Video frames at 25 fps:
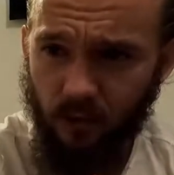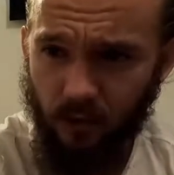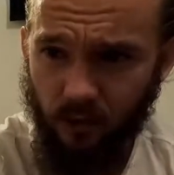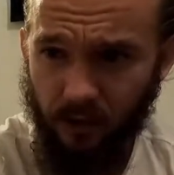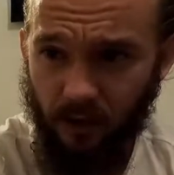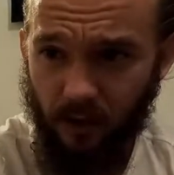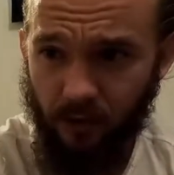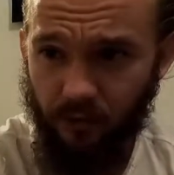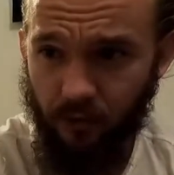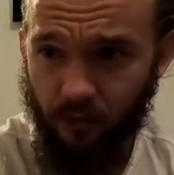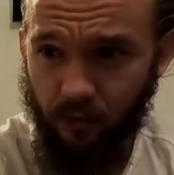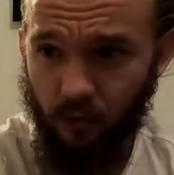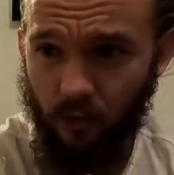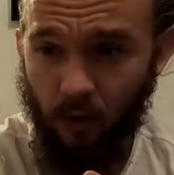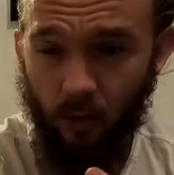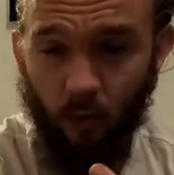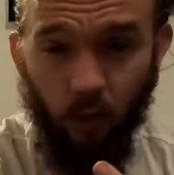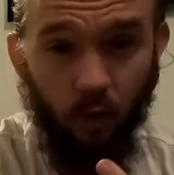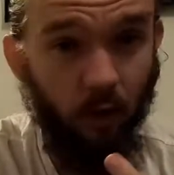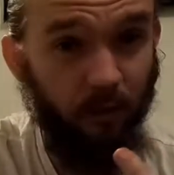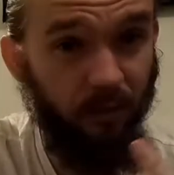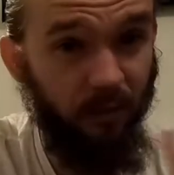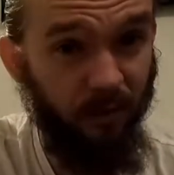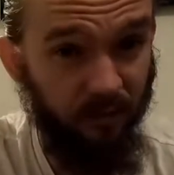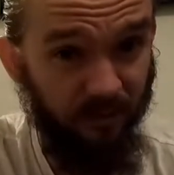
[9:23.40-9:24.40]
going to undergo a
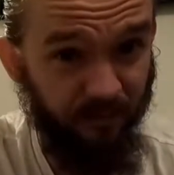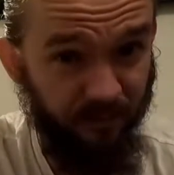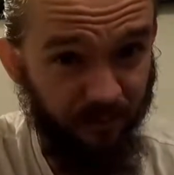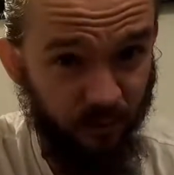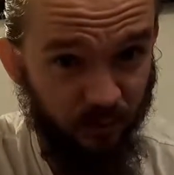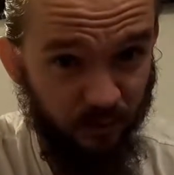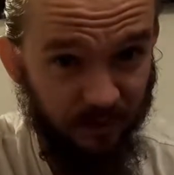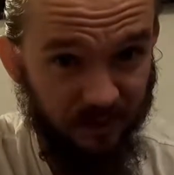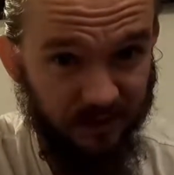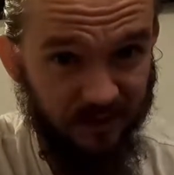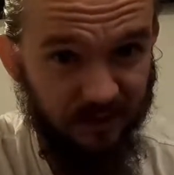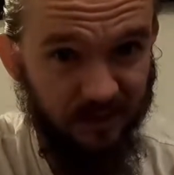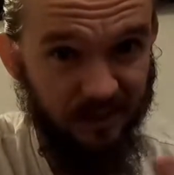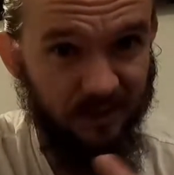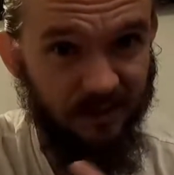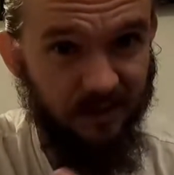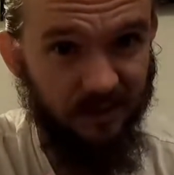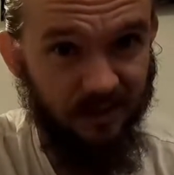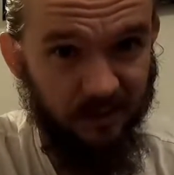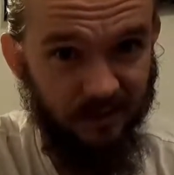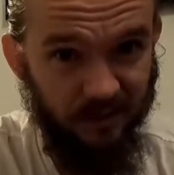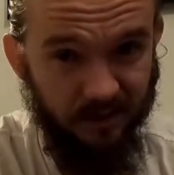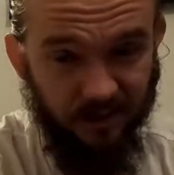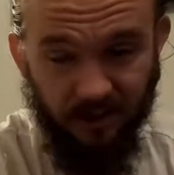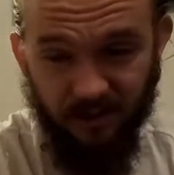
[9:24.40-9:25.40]
wort boil of between
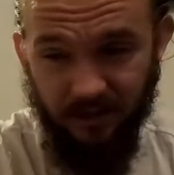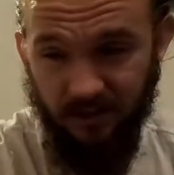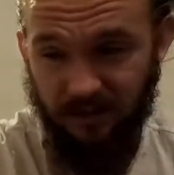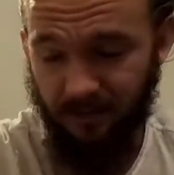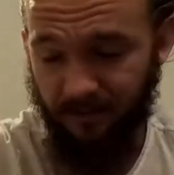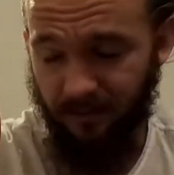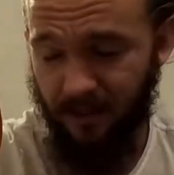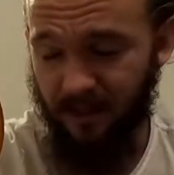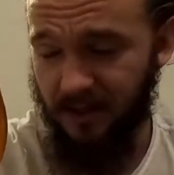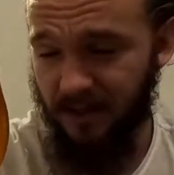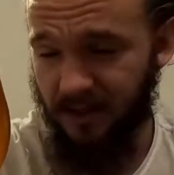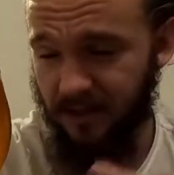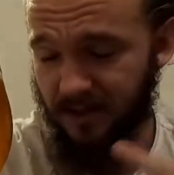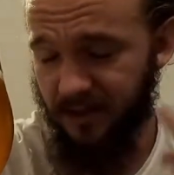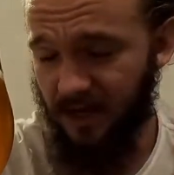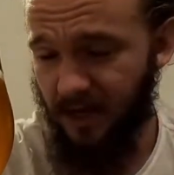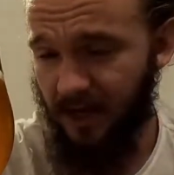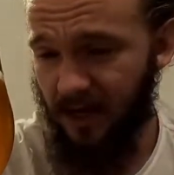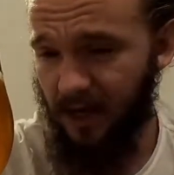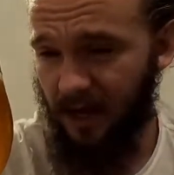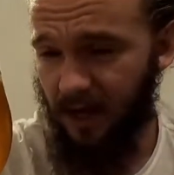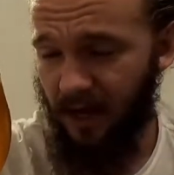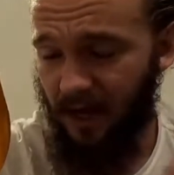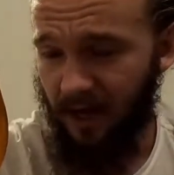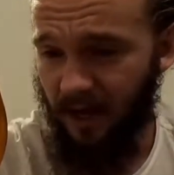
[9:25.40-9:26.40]
sixty to ninety minutes,
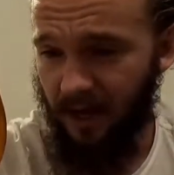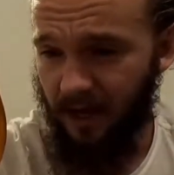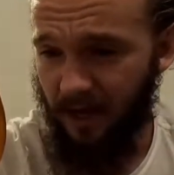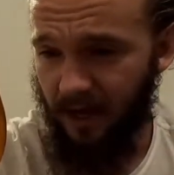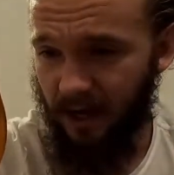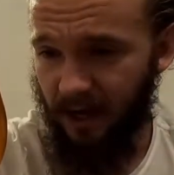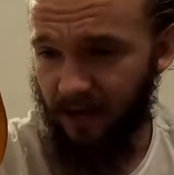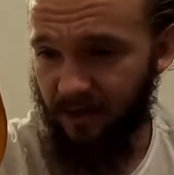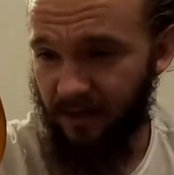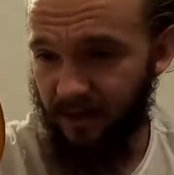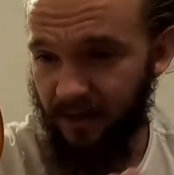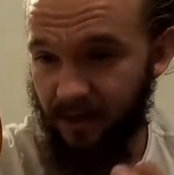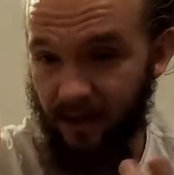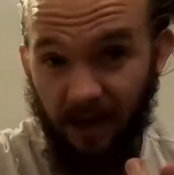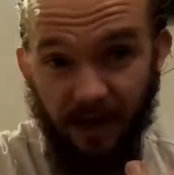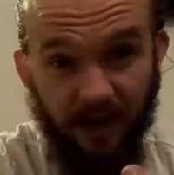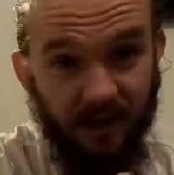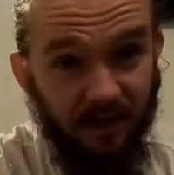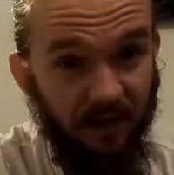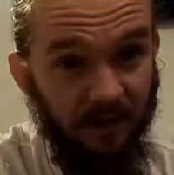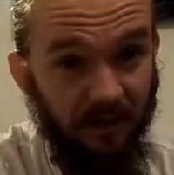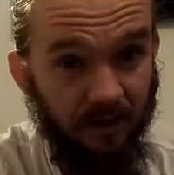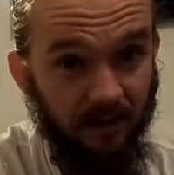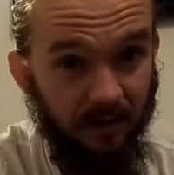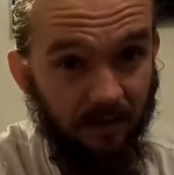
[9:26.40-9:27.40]
uh, and then
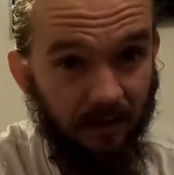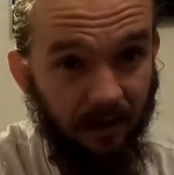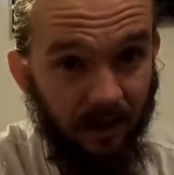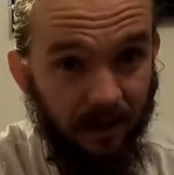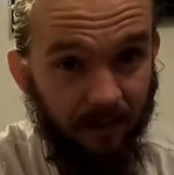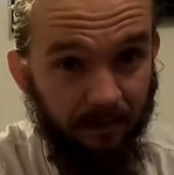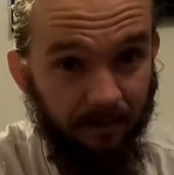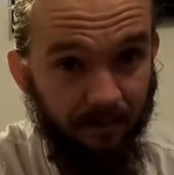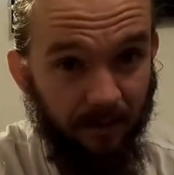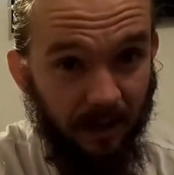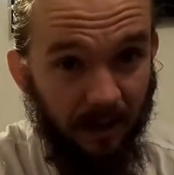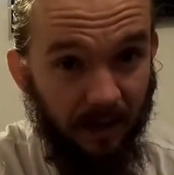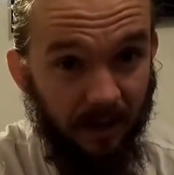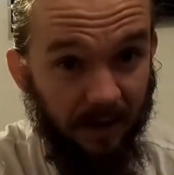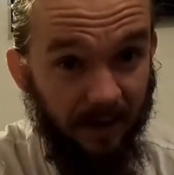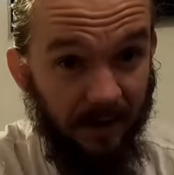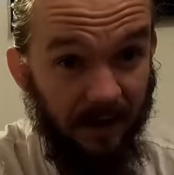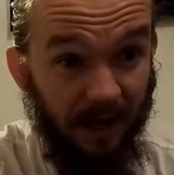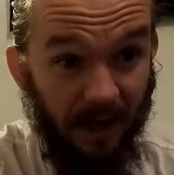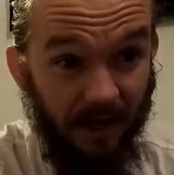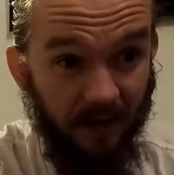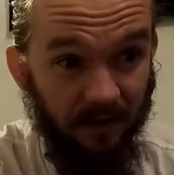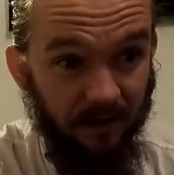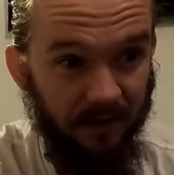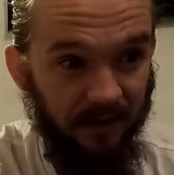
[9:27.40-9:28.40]
any uh,
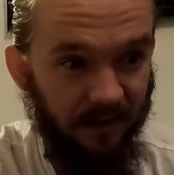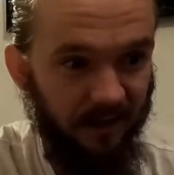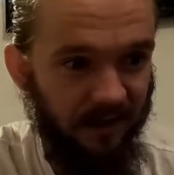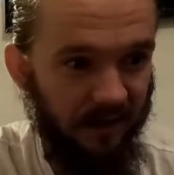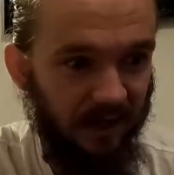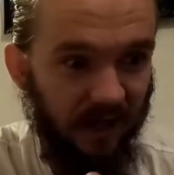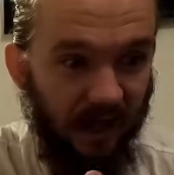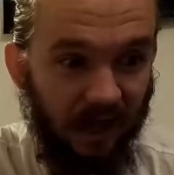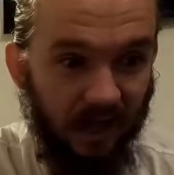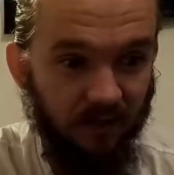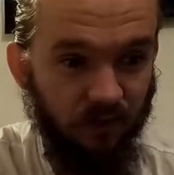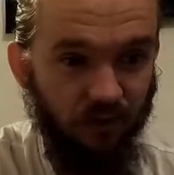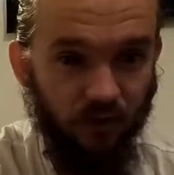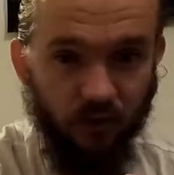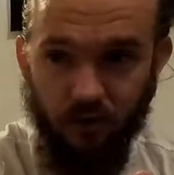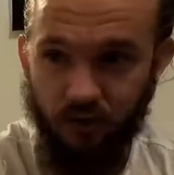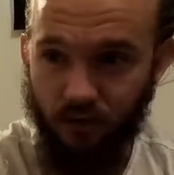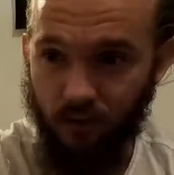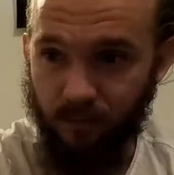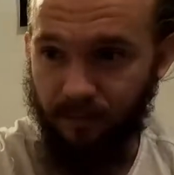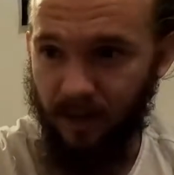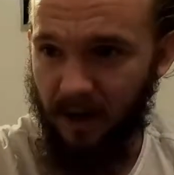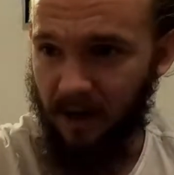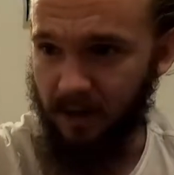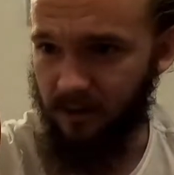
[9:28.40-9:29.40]
any adjuncts
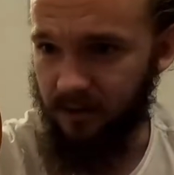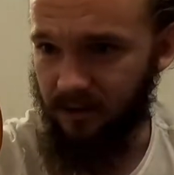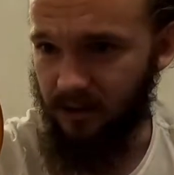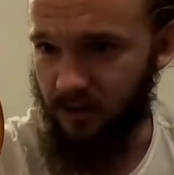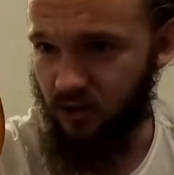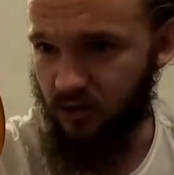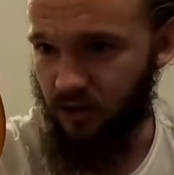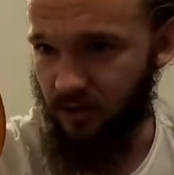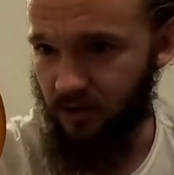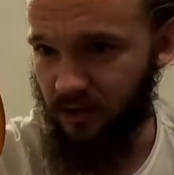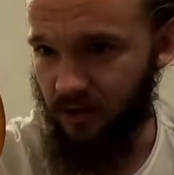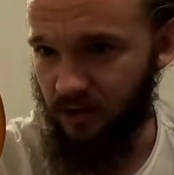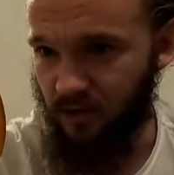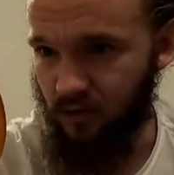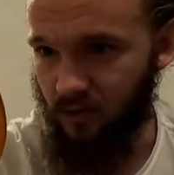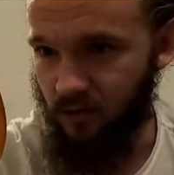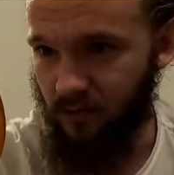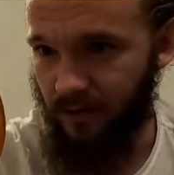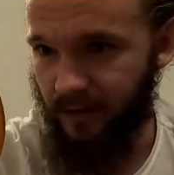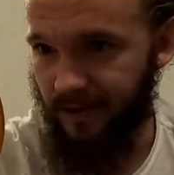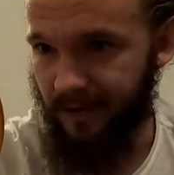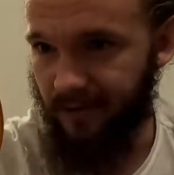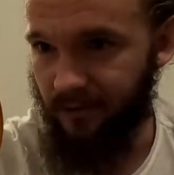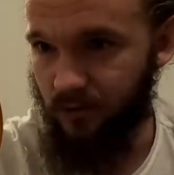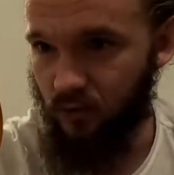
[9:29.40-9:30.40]
or barrel aging that
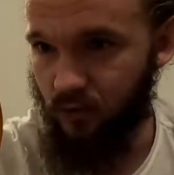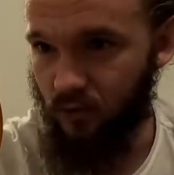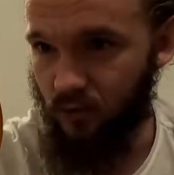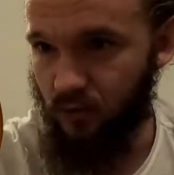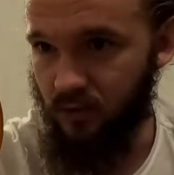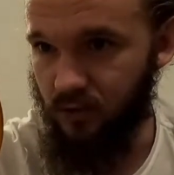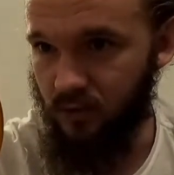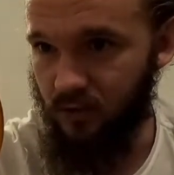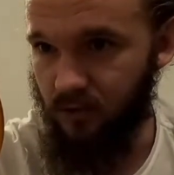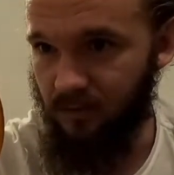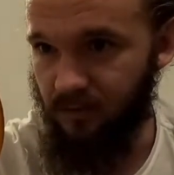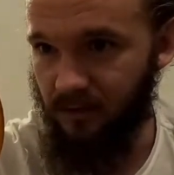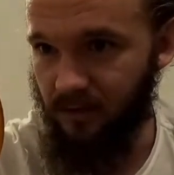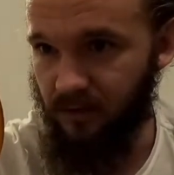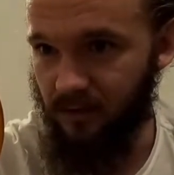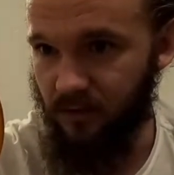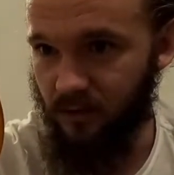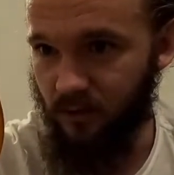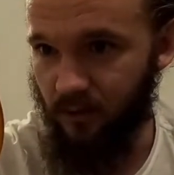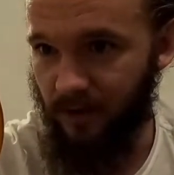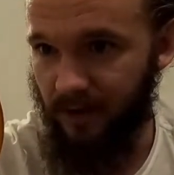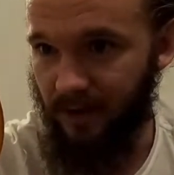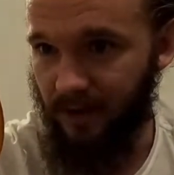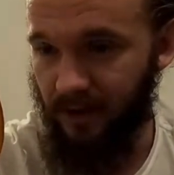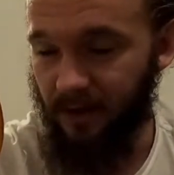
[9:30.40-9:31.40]
you uh, do to the beer
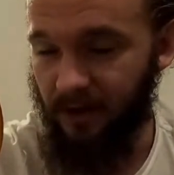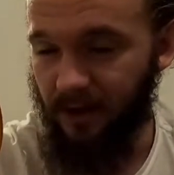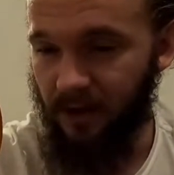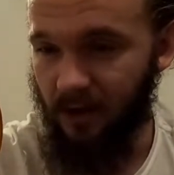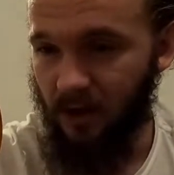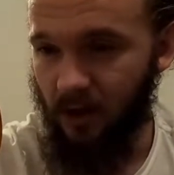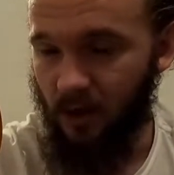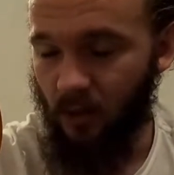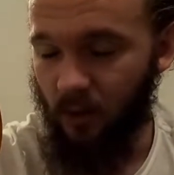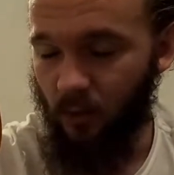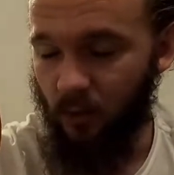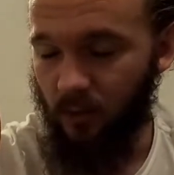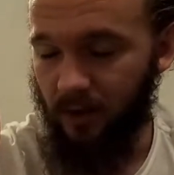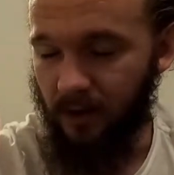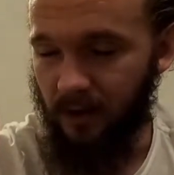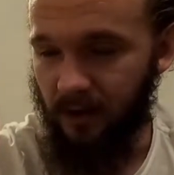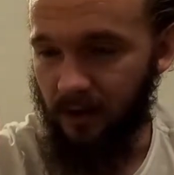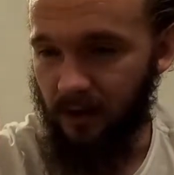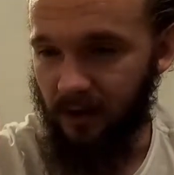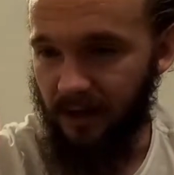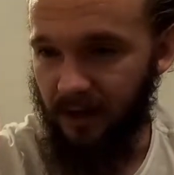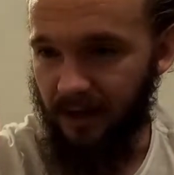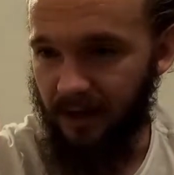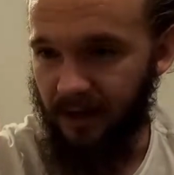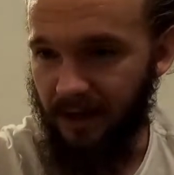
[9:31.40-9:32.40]
as well
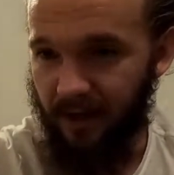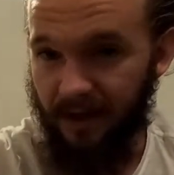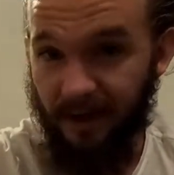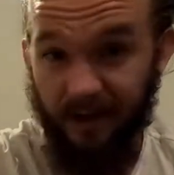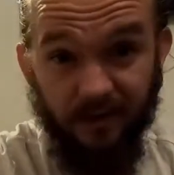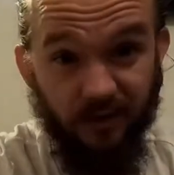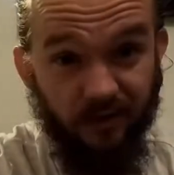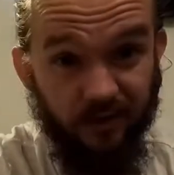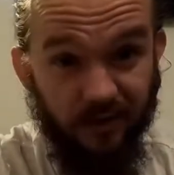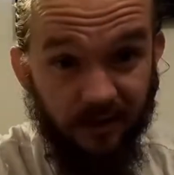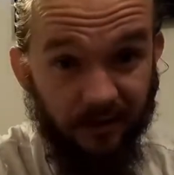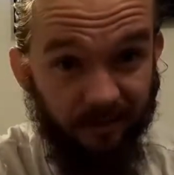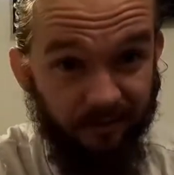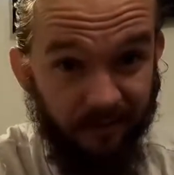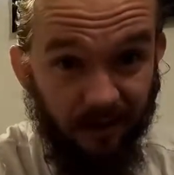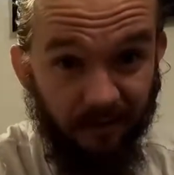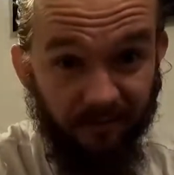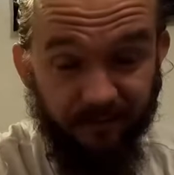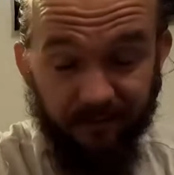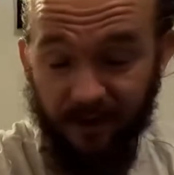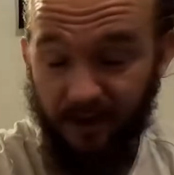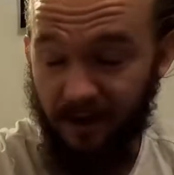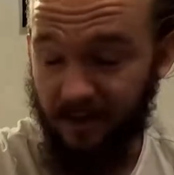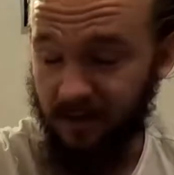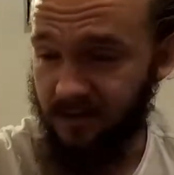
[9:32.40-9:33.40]
will uh, actually
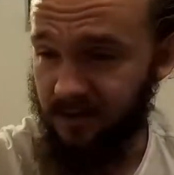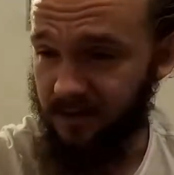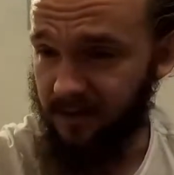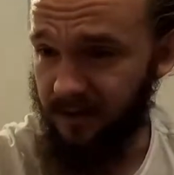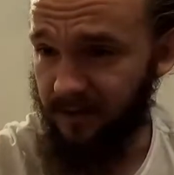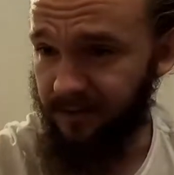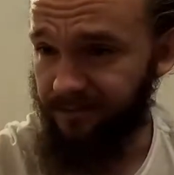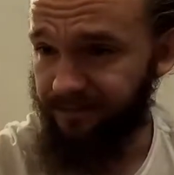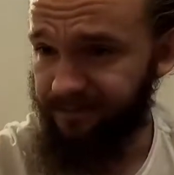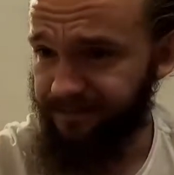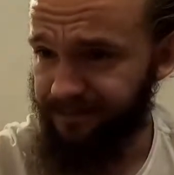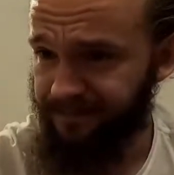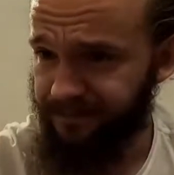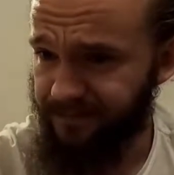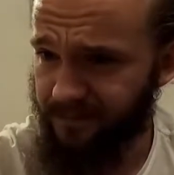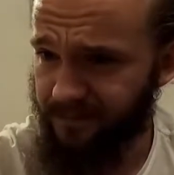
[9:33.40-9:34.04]
affect the